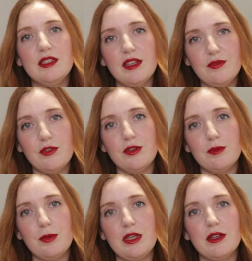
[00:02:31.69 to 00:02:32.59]

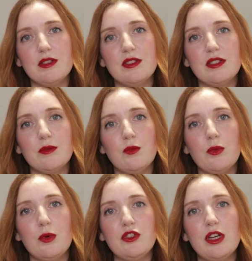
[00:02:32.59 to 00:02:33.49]
different because what
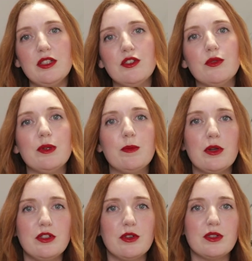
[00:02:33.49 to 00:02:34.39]
we're trying to do with
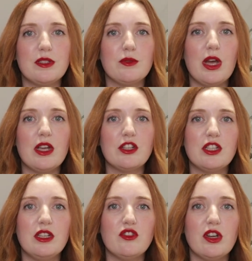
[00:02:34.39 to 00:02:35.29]
Botox is we're
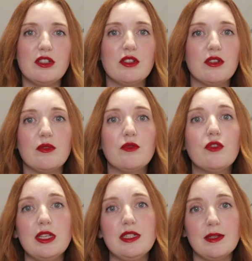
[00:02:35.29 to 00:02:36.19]
actually trying to
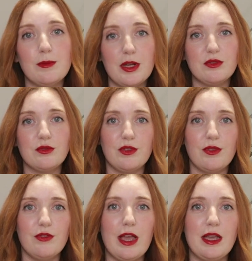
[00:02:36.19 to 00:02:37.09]
freeze the muscles of
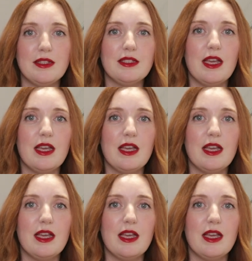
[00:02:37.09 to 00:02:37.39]
the face,